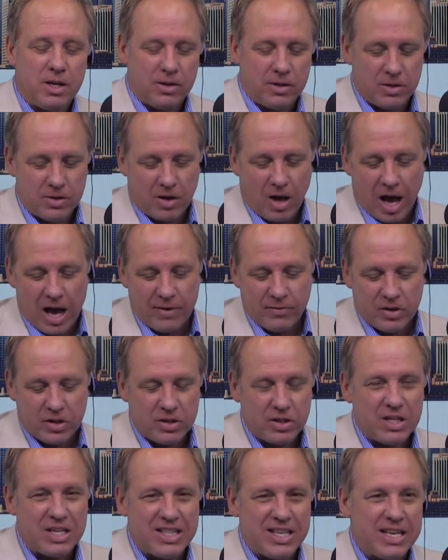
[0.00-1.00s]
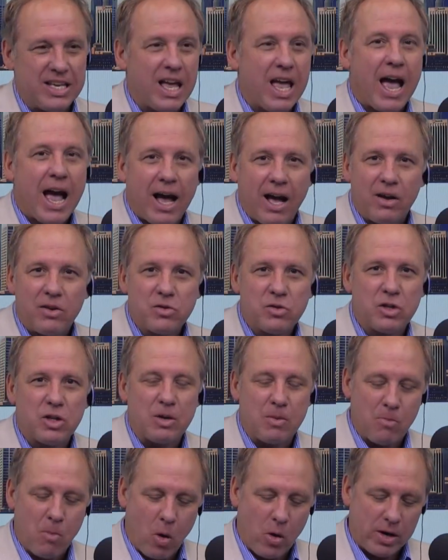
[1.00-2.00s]
Look, obviously, the
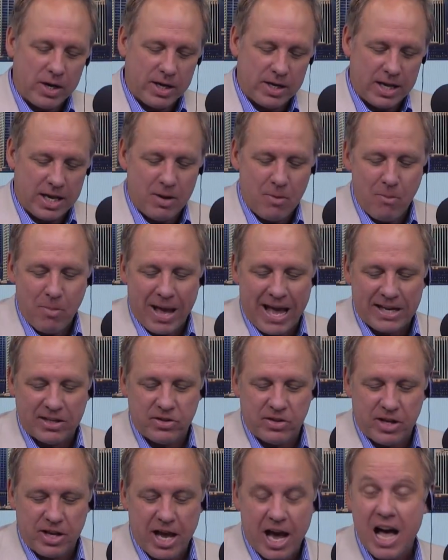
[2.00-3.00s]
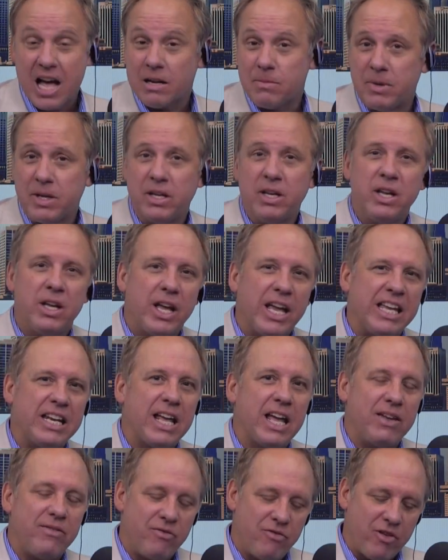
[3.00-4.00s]
housing market impacts the economy in
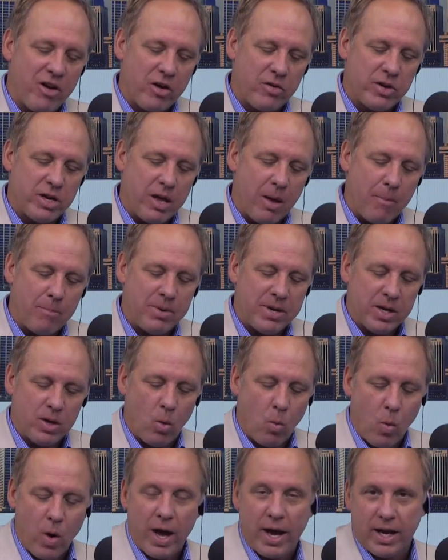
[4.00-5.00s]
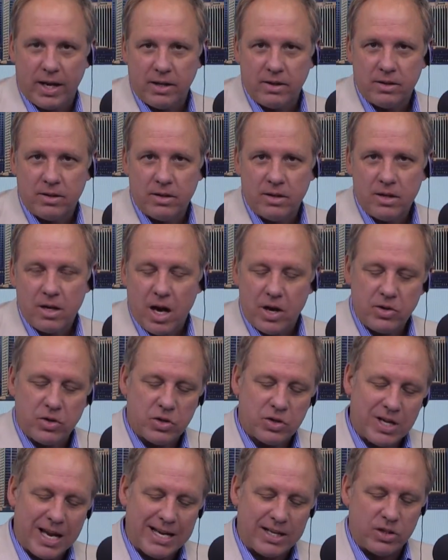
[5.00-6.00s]
a very big way
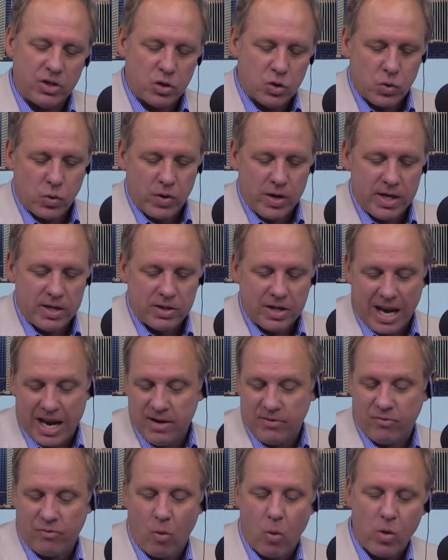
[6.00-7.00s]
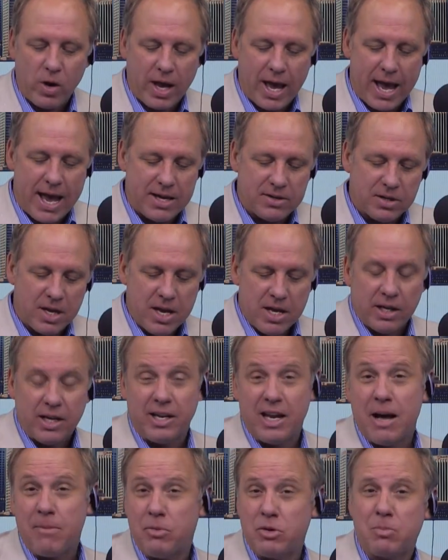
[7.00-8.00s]
understanding the trends and forecasts
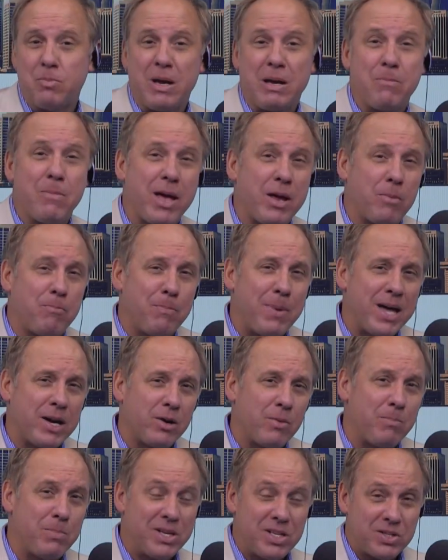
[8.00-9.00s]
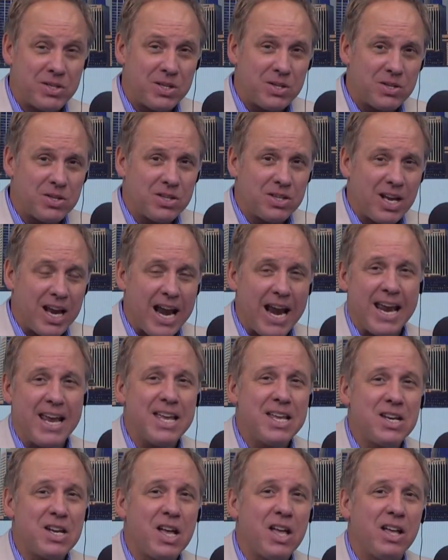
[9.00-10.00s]
can help us make better, better business
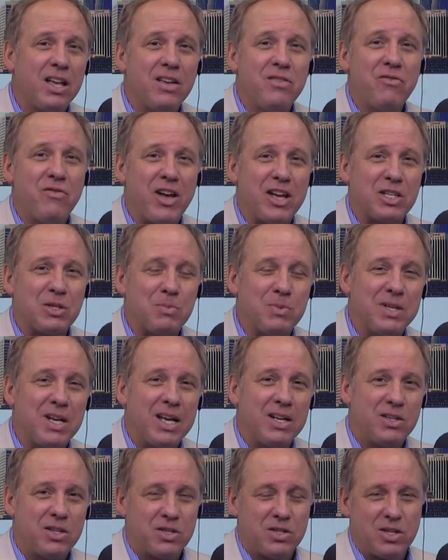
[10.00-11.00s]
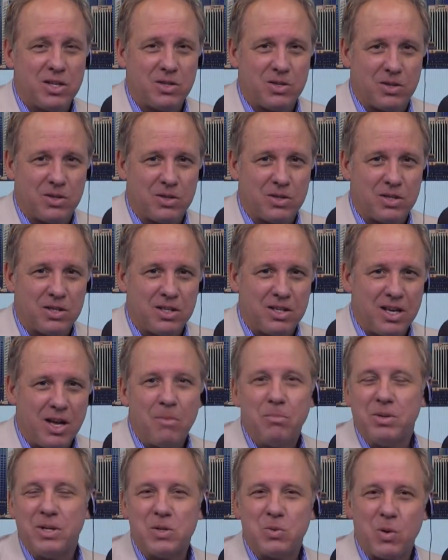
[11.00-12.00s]
and investment decisions.
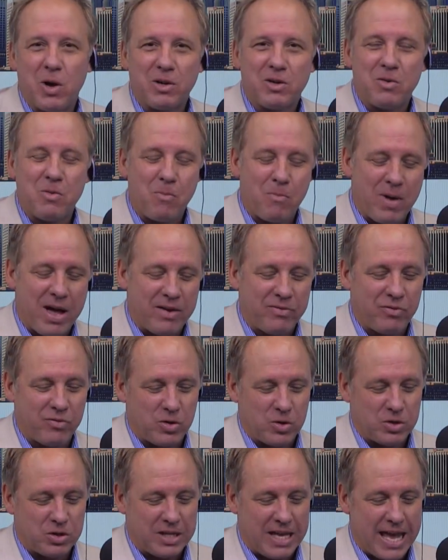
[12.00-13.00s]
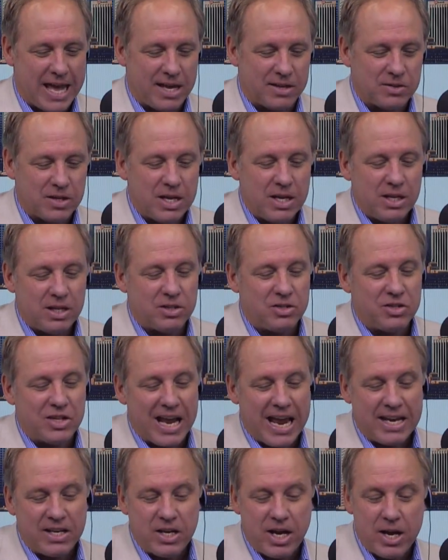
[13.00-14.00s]
Please welcome my first guest. It's
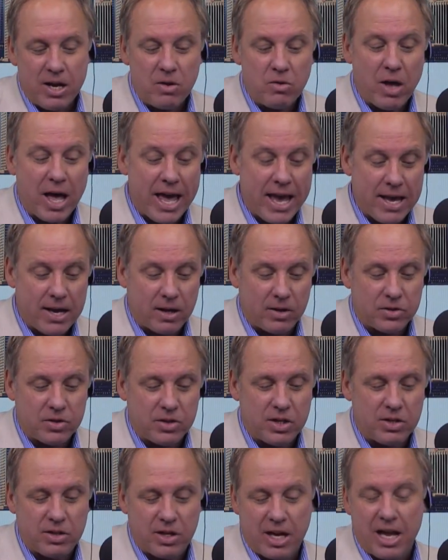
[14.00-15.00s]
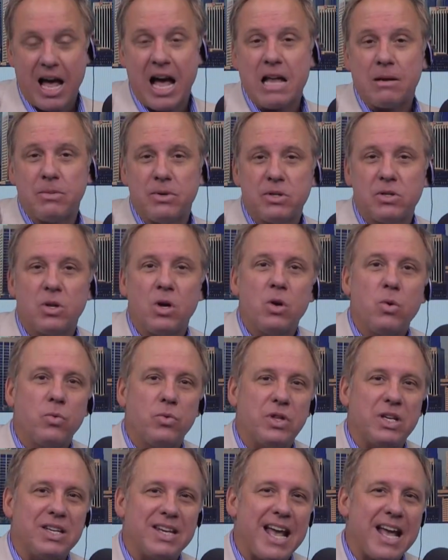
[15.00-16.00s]
Danielle Hale. She's the economist
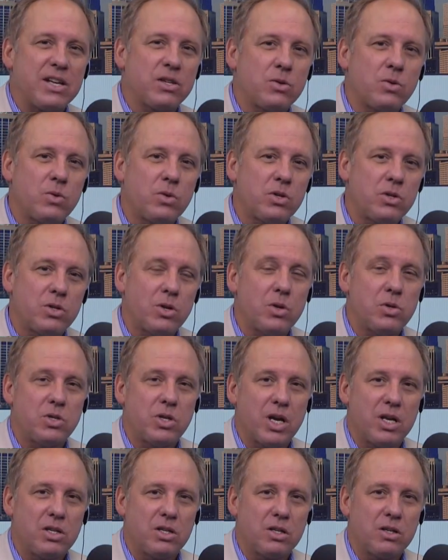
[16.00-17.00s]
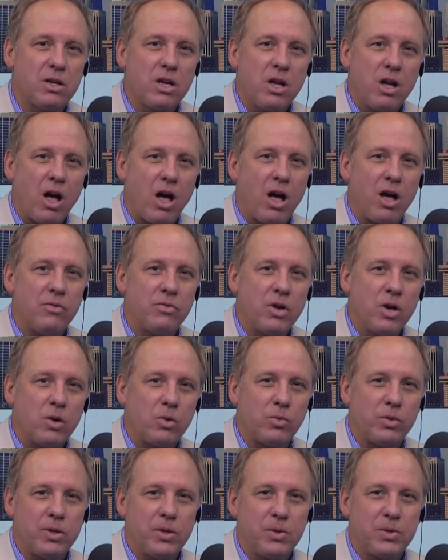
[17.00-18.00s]
with the National Association of
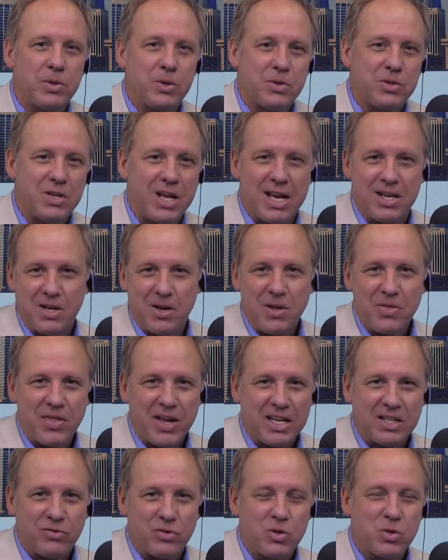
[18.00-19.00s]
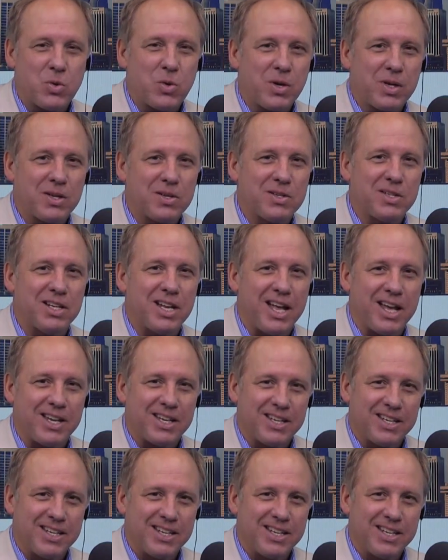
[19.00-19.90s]
Realtors. Danielle, thanks for joining us today.